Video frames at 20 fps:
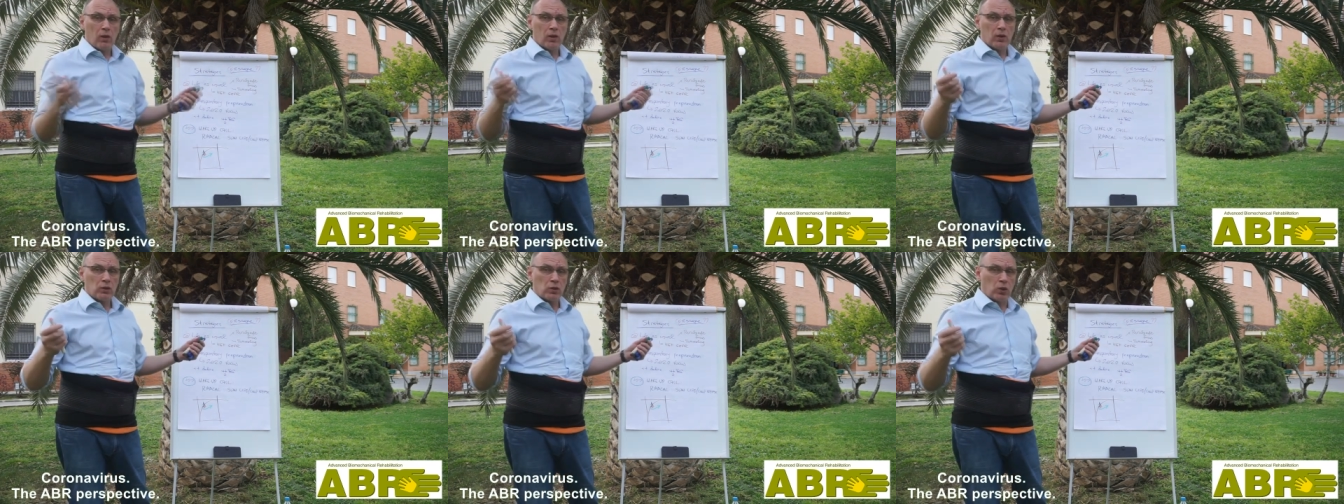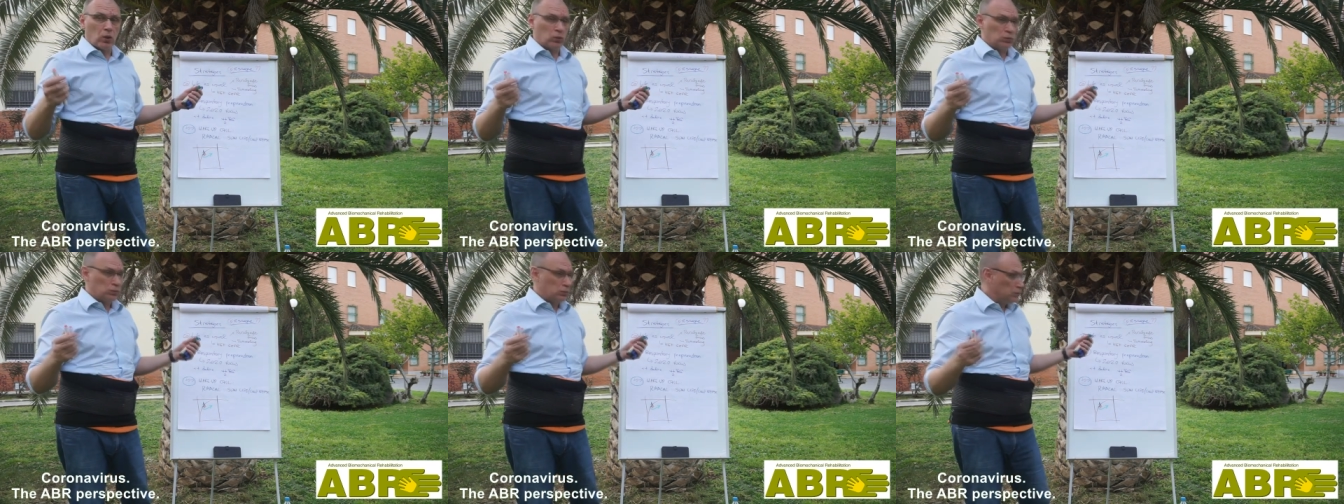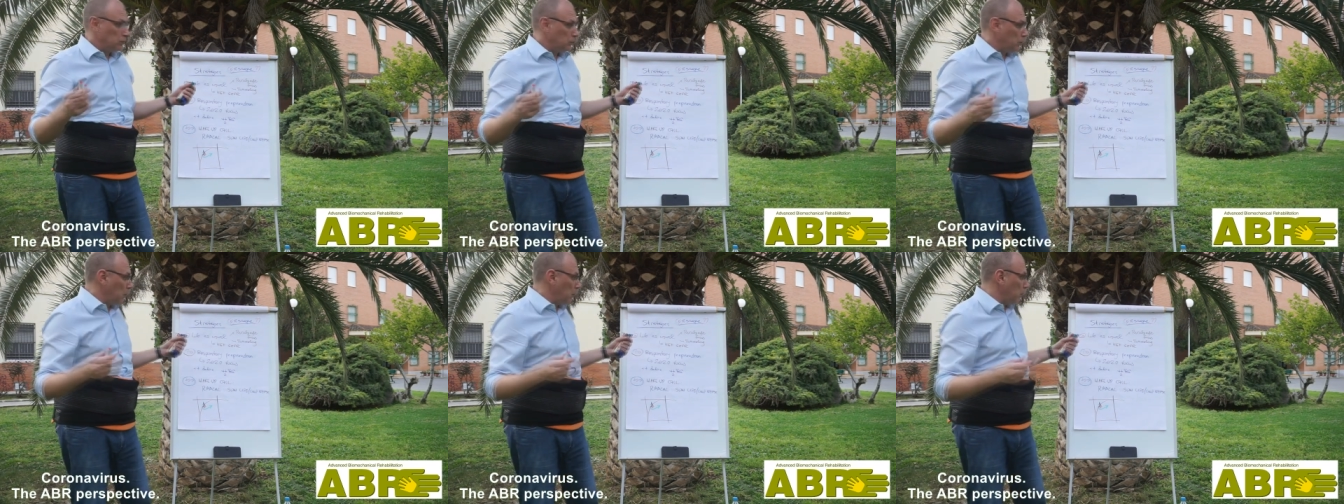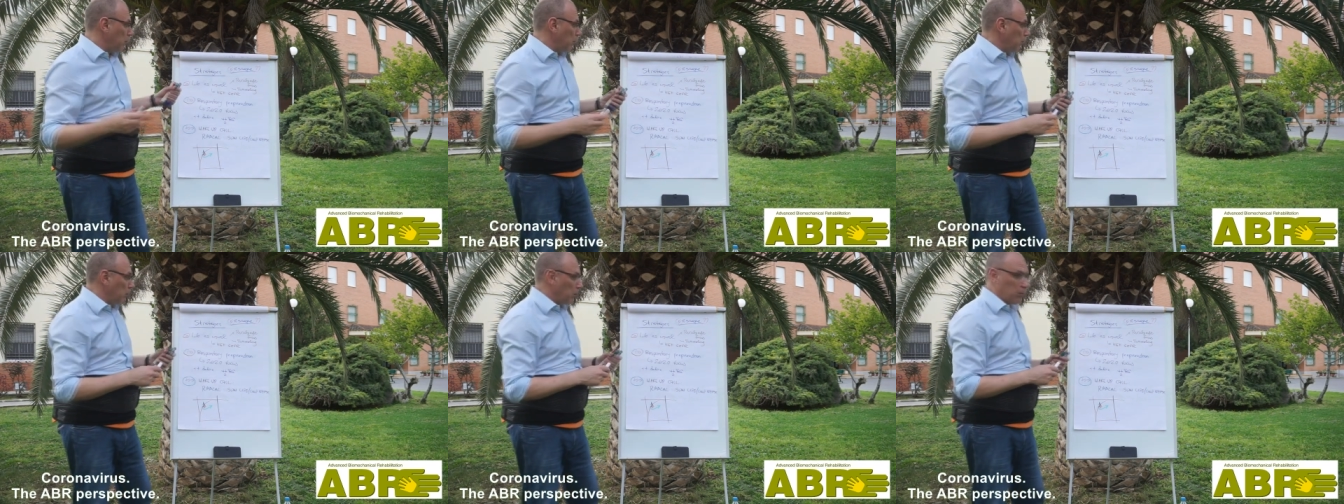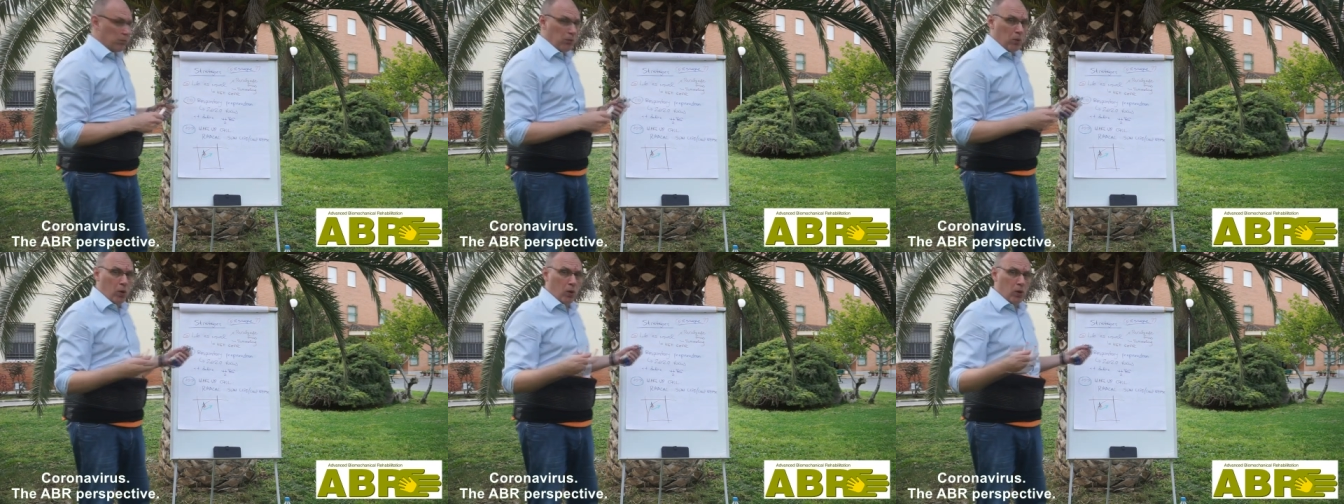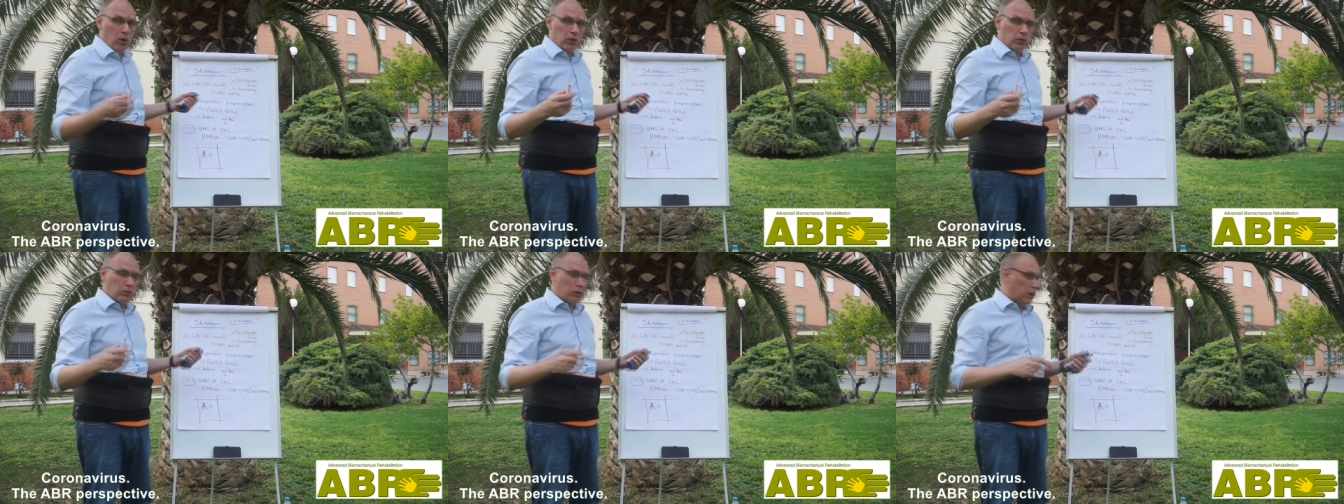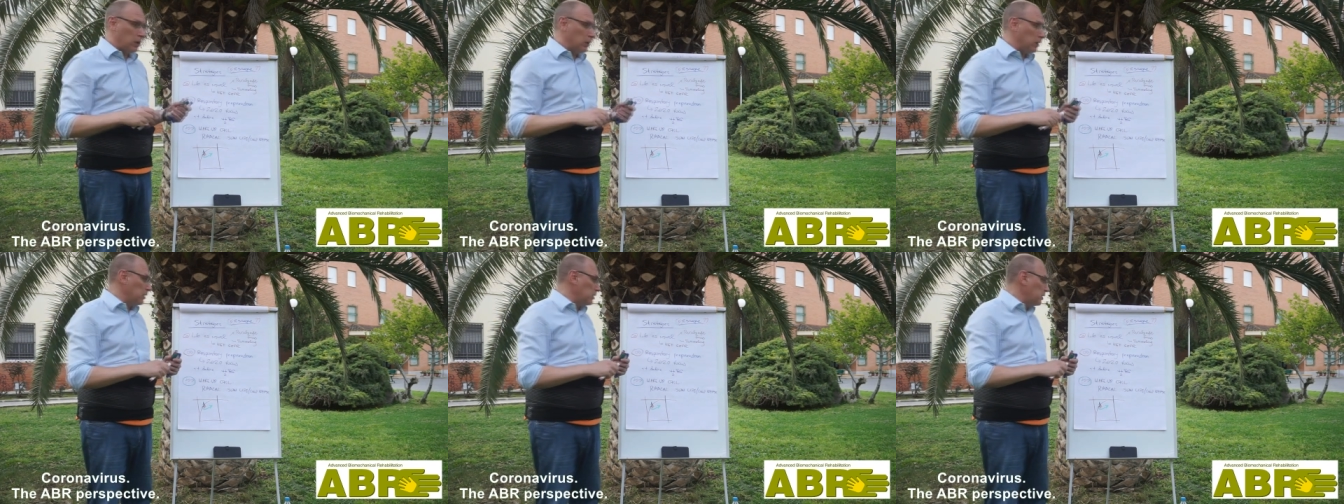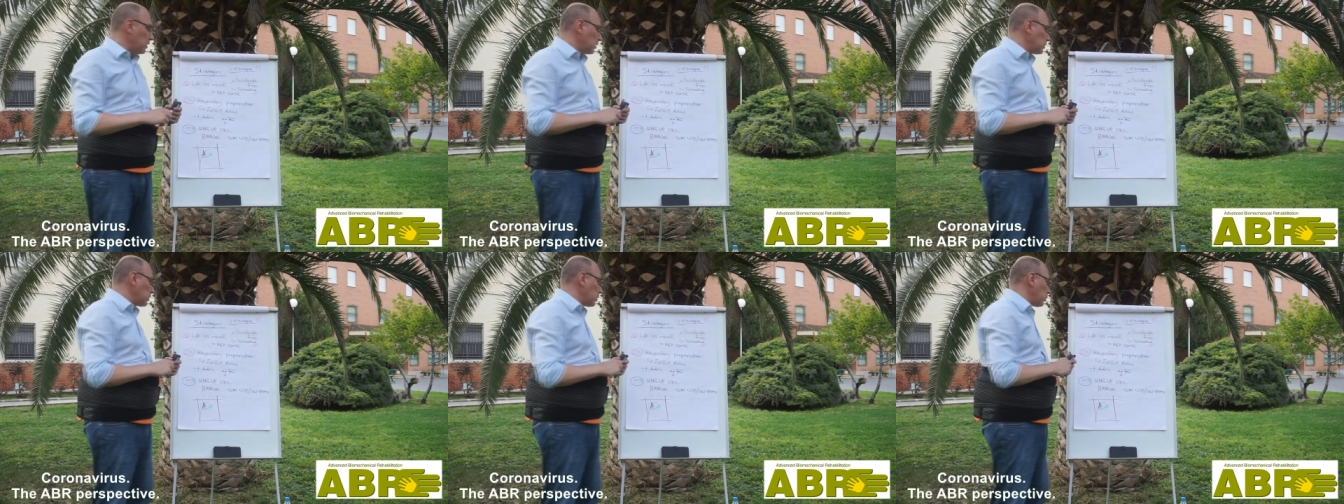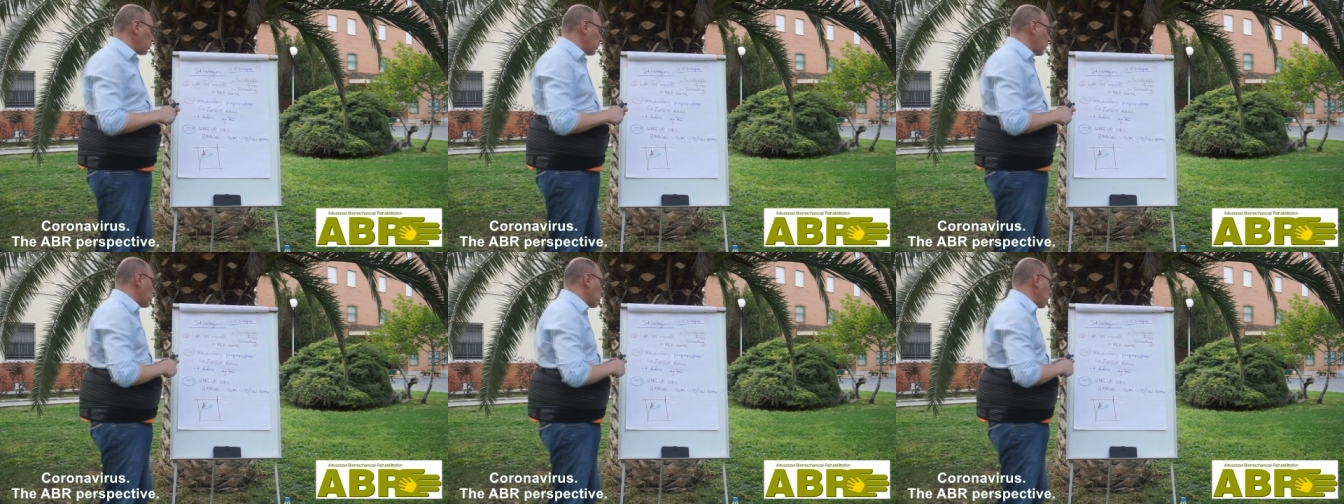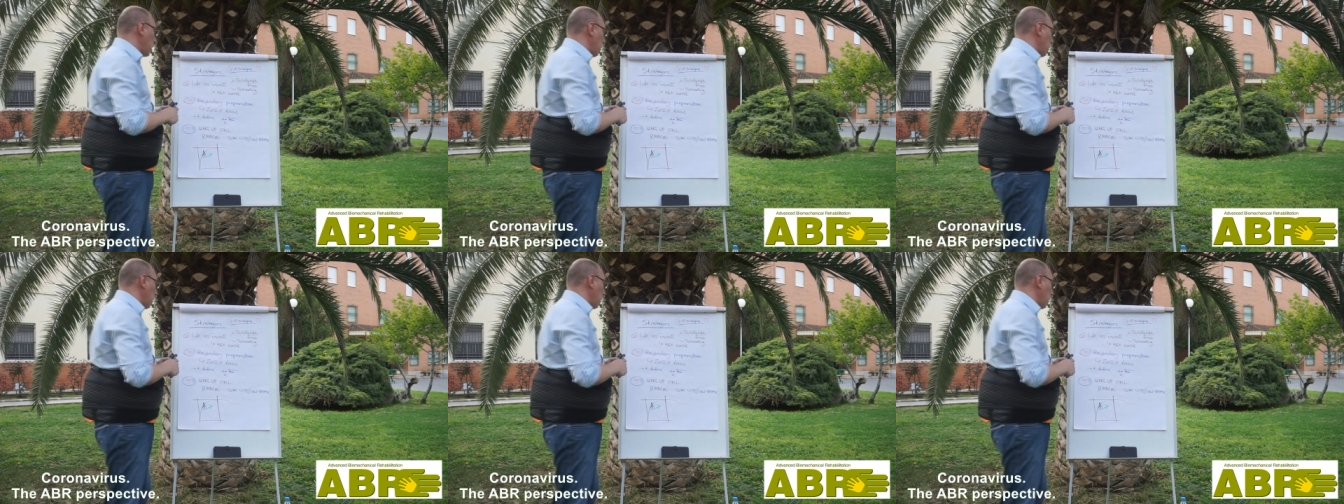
So, the more realistic situation